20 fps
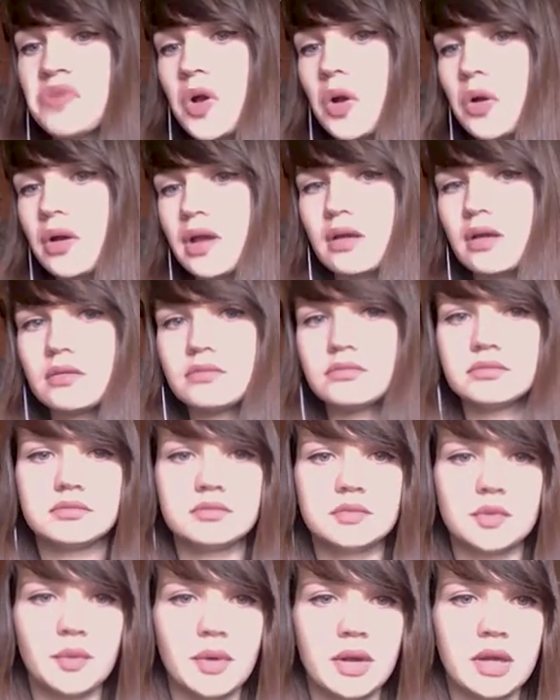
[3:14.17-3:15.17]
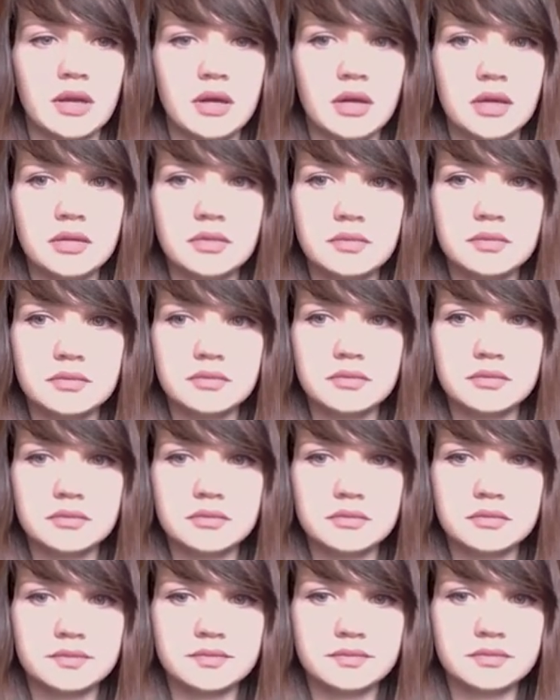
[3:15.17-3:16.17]
Okay, why not?
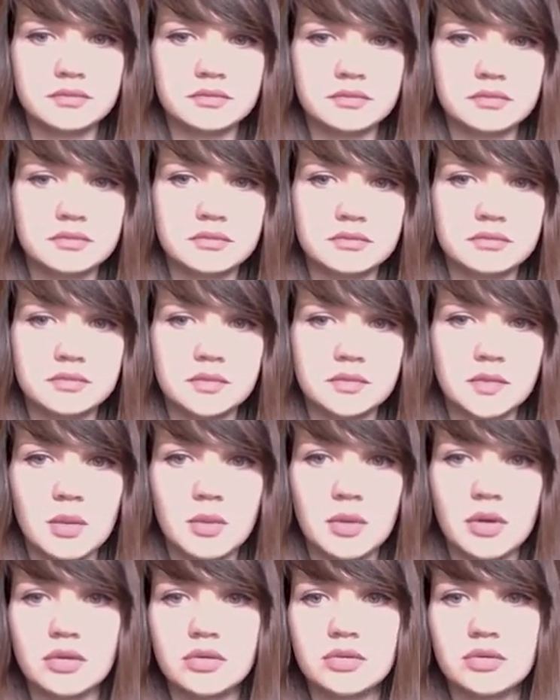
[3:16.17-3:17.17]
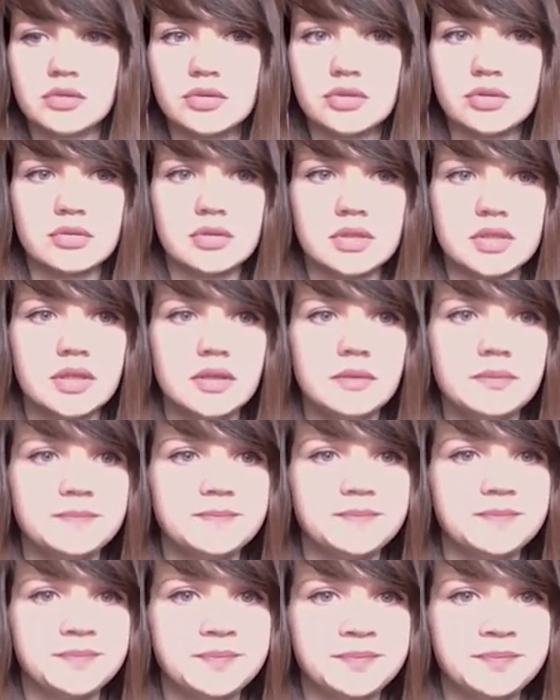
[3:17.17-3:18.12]
I'm going to choose it.